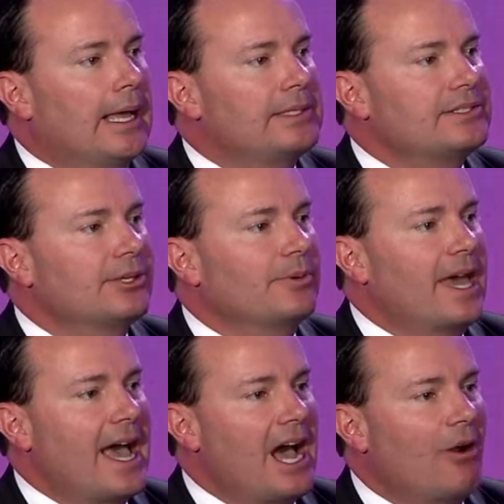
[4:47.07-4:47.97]
And so
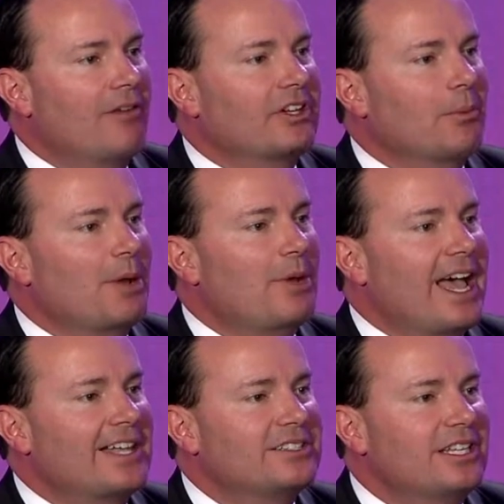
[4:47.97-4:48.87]
now, every time I
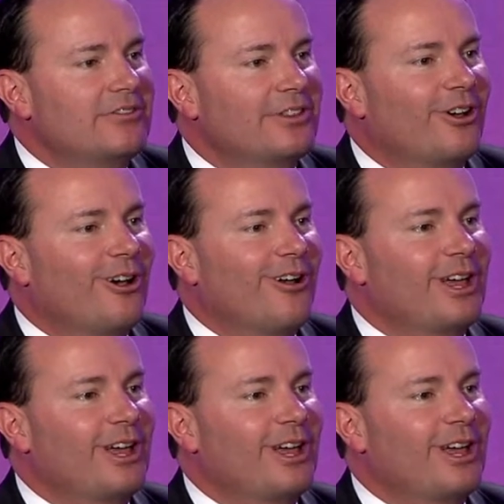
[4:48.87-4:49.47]
pass Steve in the hall,